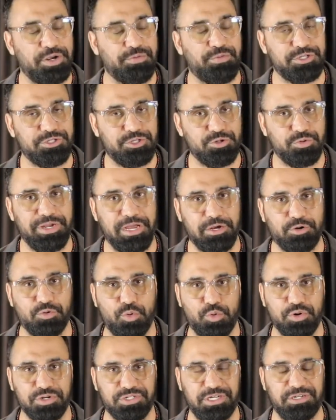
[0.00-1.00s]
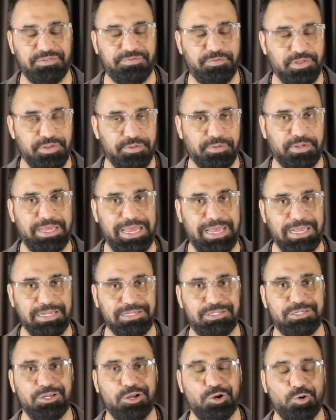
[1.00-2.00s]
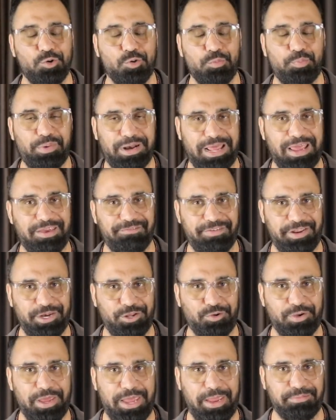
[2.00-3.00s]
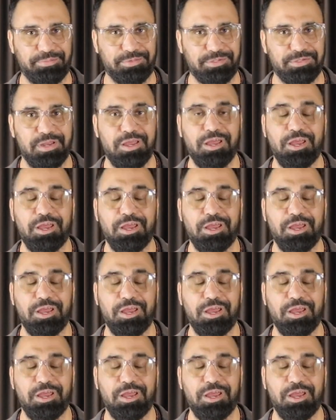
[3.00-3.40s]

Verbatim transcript: he was doing courses for the kids who play video games.